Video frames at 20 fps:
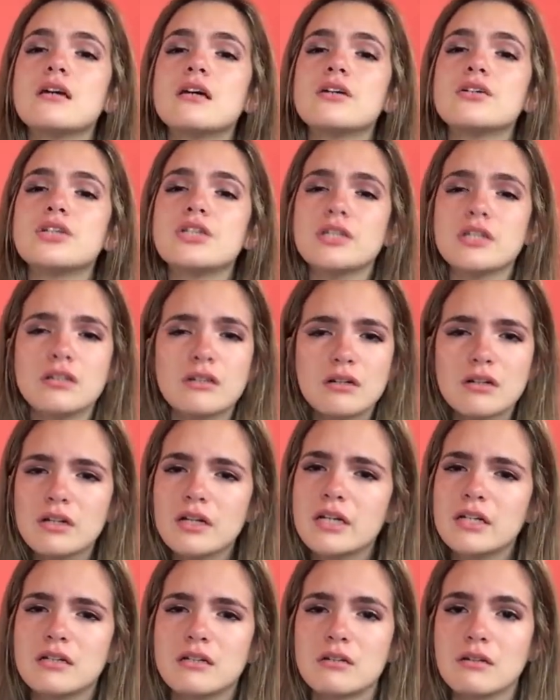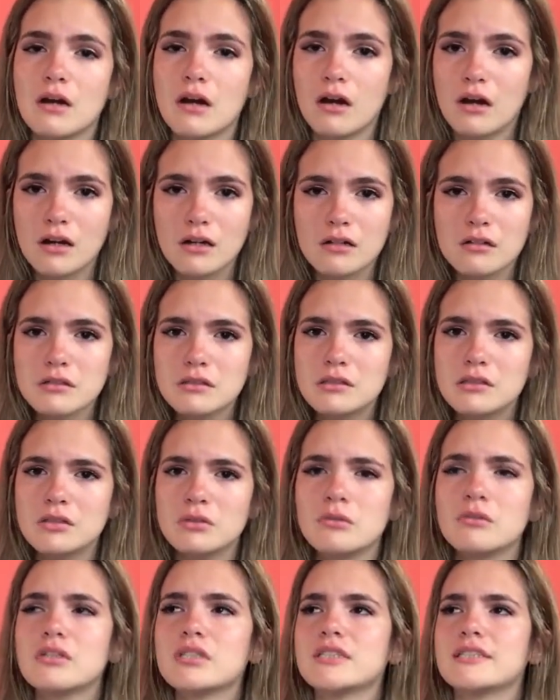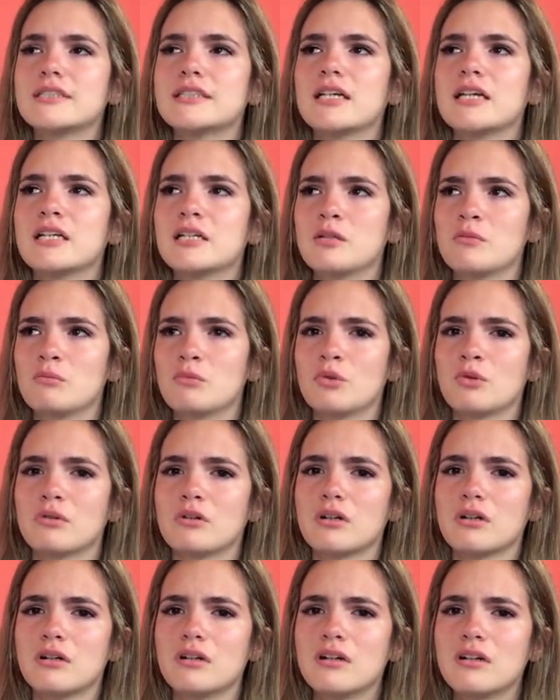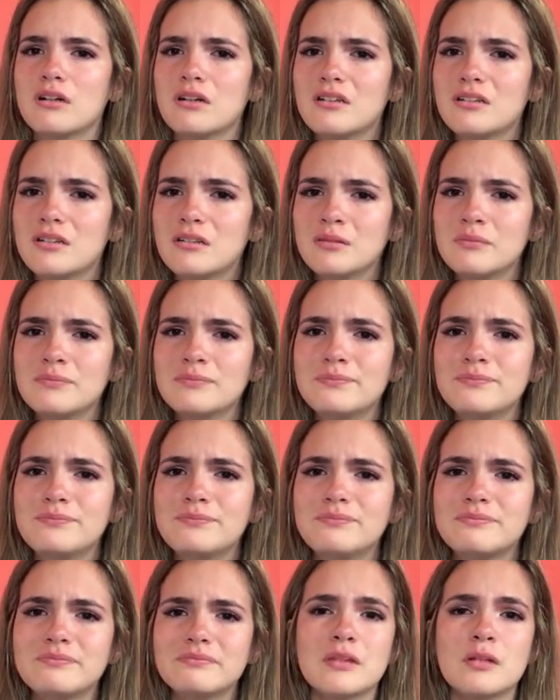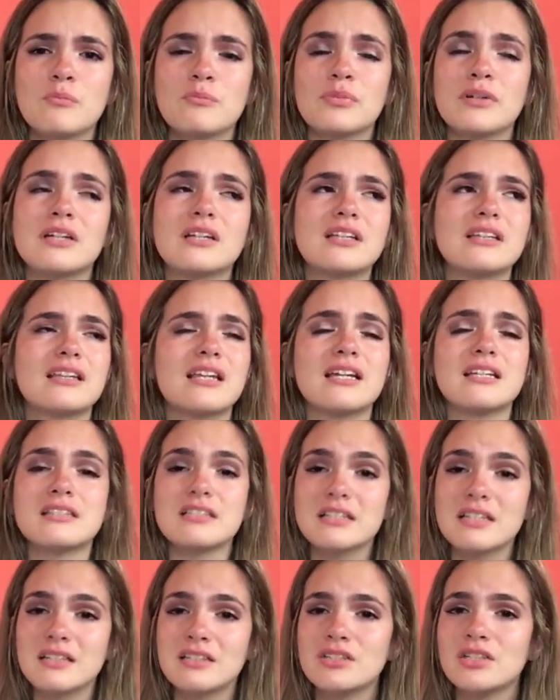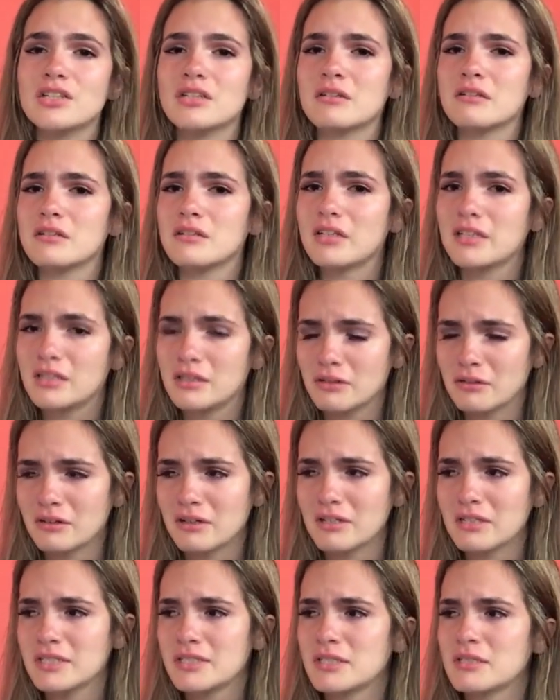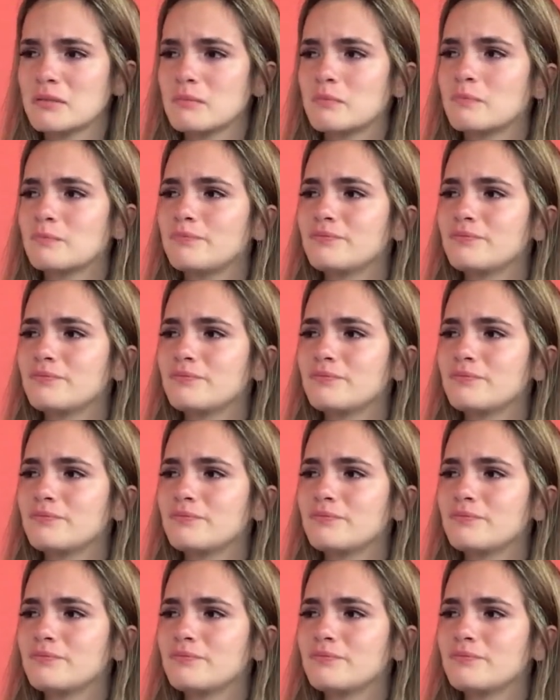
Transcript: She couldn't talk to us anymore, but they said she could hear us.